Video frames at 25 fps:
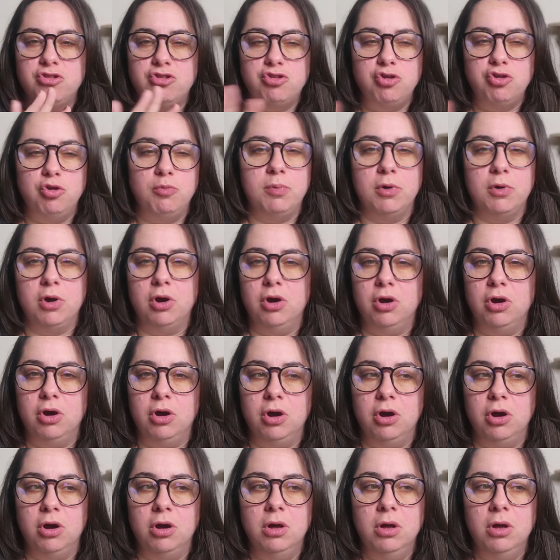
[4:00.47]

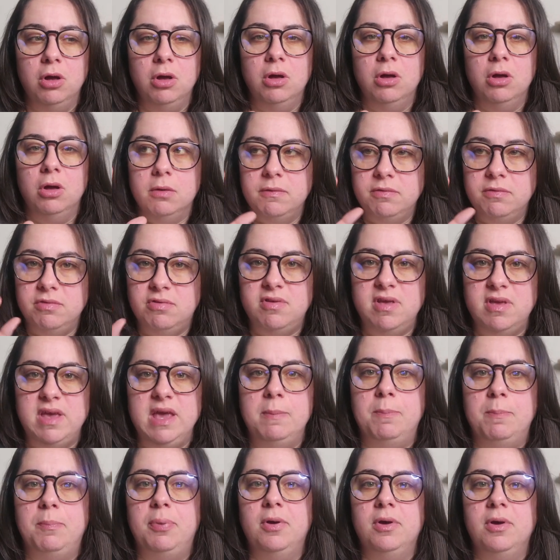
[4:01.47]
super
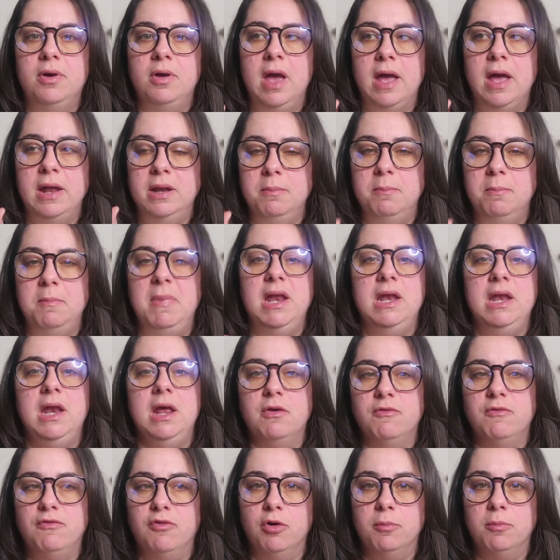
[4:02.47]
deep and
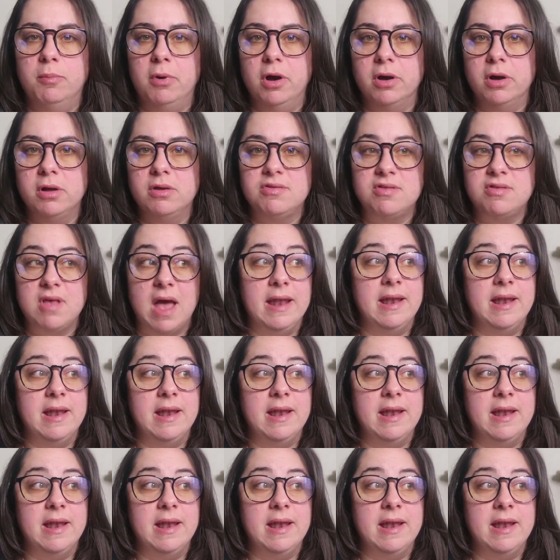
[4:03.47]
meaningful books.